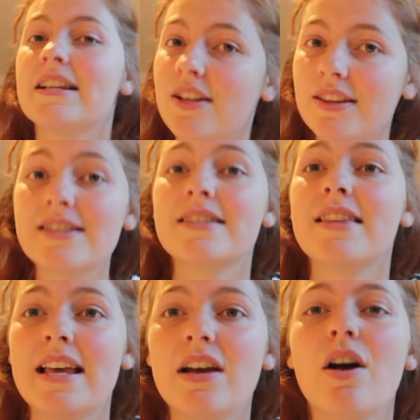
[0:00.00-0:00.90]
I saw this
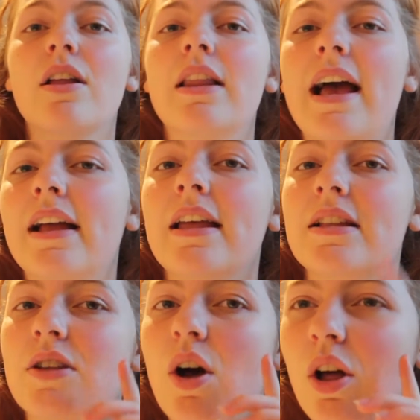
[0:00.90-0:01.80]
thing online.
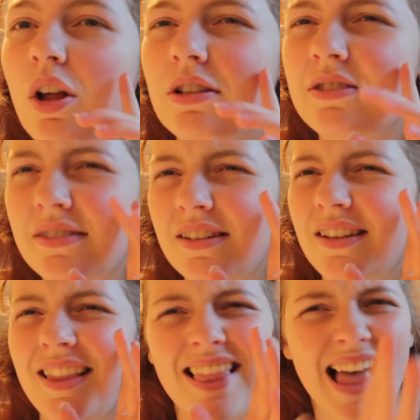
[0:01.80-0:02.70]
It's called
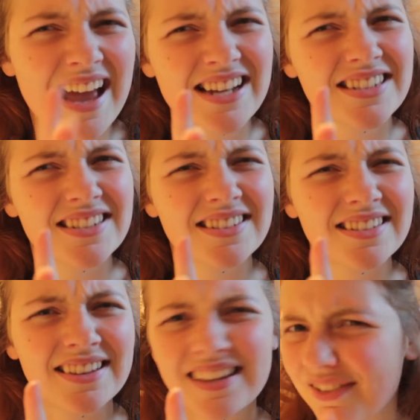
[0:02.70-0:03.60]
lash
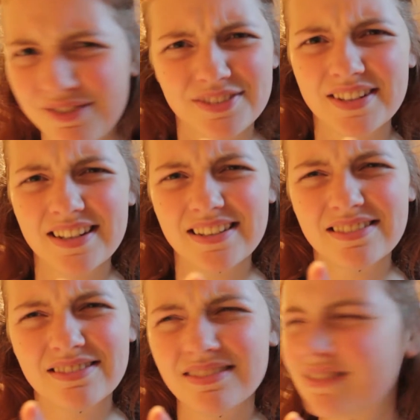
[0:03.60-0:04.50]
lifting